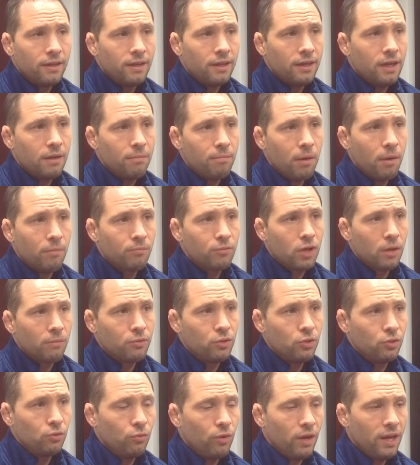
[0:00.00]
Bumped
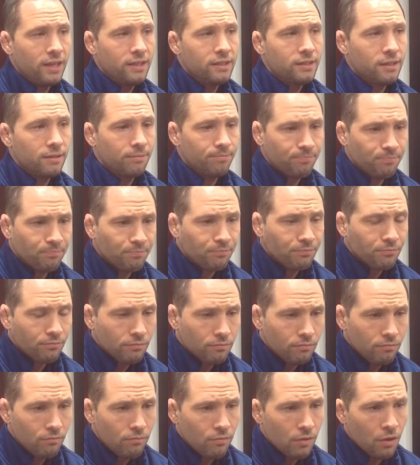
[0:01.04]
2 weights and
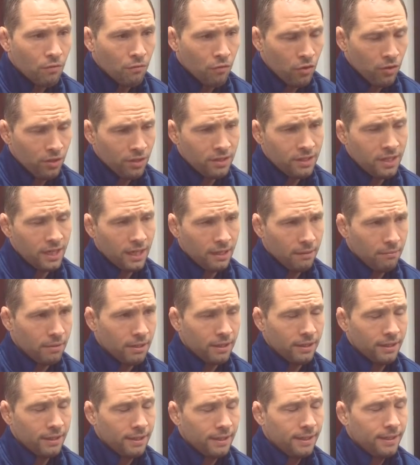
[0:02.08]
for the team,
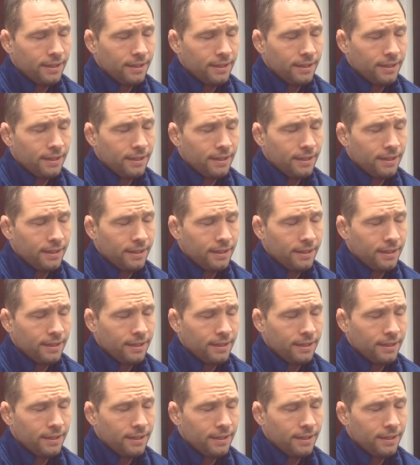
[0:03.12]
and